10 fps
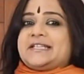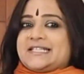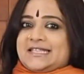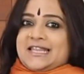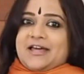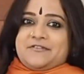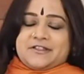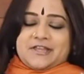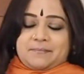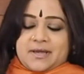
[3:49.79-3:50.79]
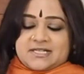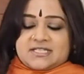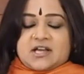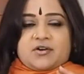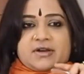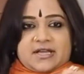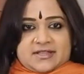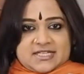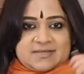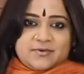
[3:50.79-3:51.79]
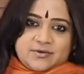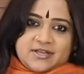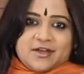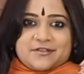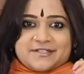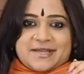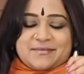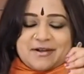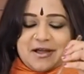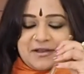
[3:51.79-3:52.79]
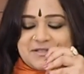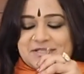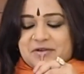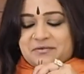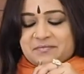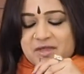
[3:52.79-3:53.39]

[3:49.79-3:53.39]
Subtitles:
just love it that my sari and the smoothie are the same color. So